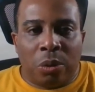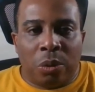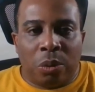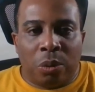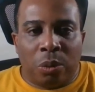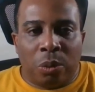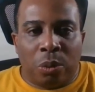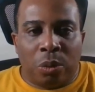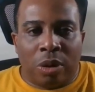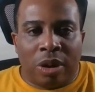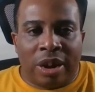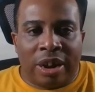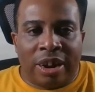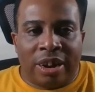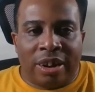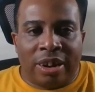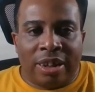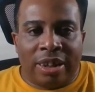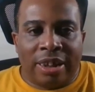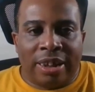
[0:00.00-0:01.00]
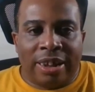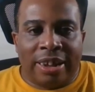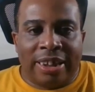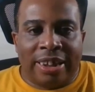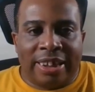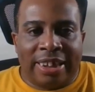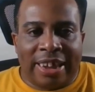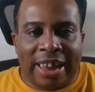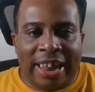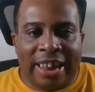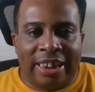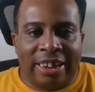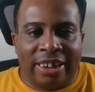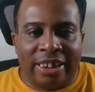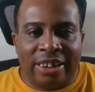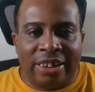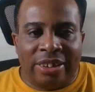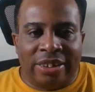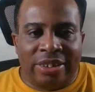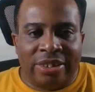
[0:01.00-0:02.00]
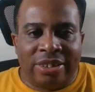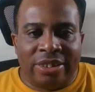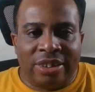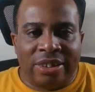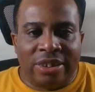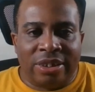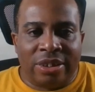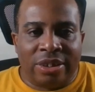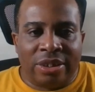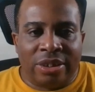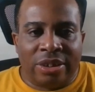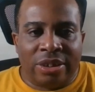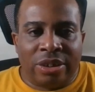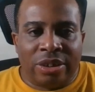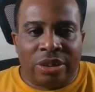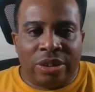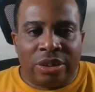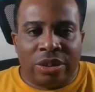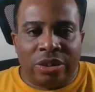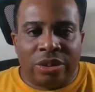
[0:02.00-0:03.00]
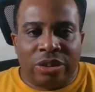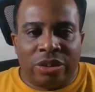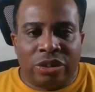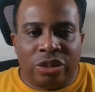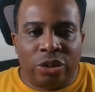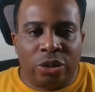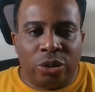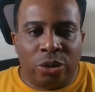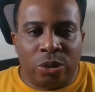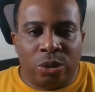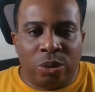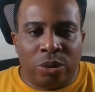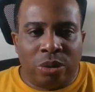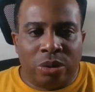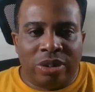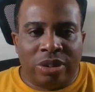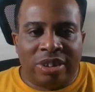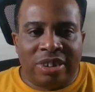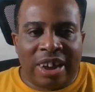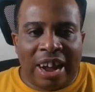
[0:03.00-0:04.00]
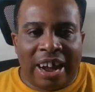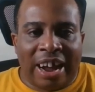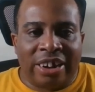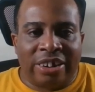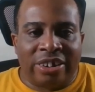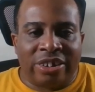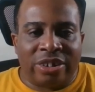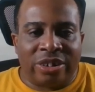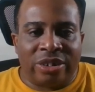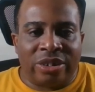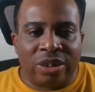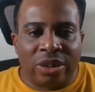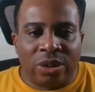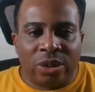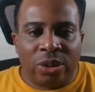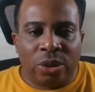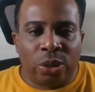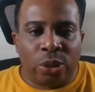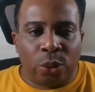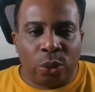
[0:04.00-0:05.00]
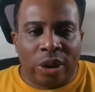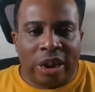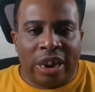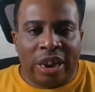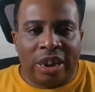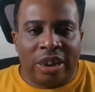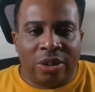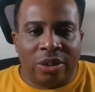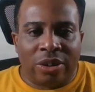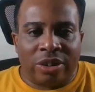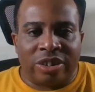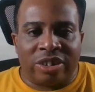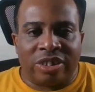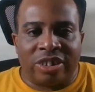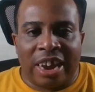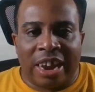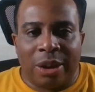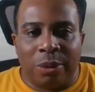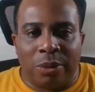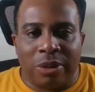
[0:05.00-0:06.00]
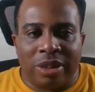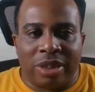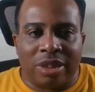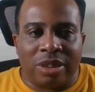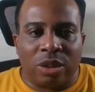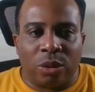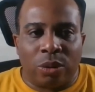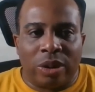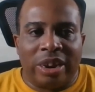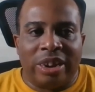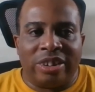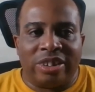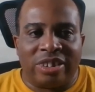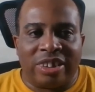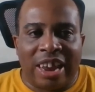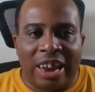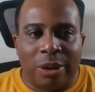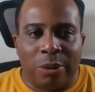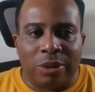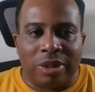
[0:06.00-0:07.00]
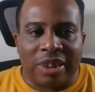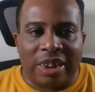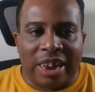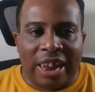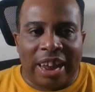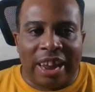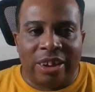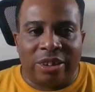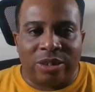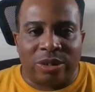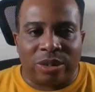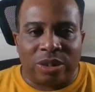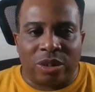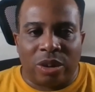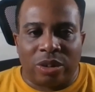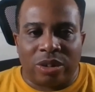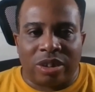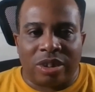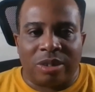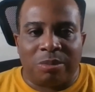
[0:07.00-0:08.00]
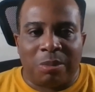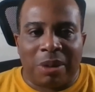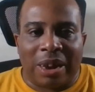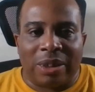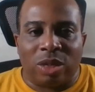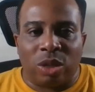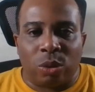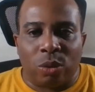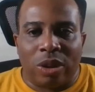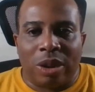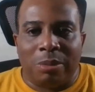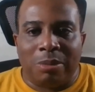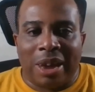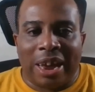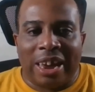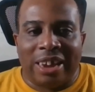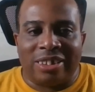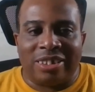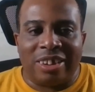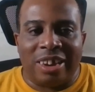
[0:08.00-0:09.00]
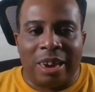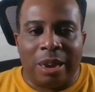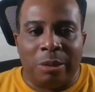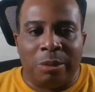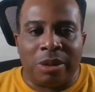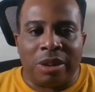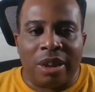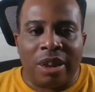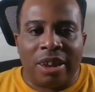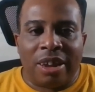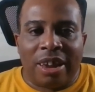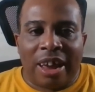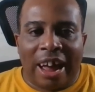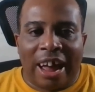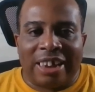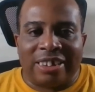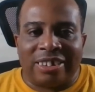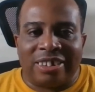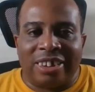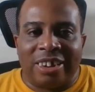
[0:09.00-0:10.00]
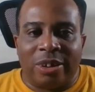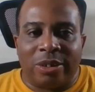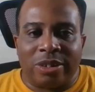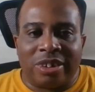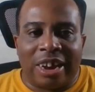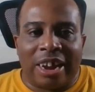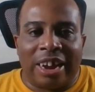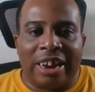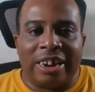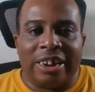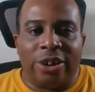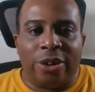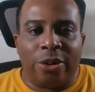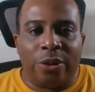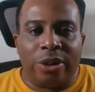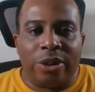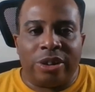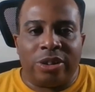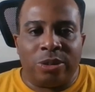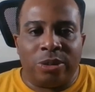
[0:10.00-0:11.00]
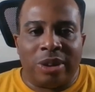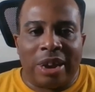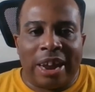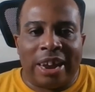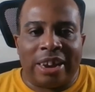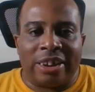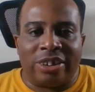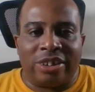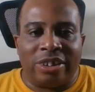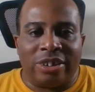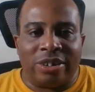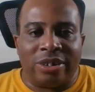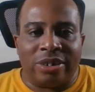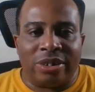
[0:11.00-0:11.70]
One, Yankees. Two, Dodgers. Three, stay with the Angels. Those are my three main teams I see Ohtani going to next year.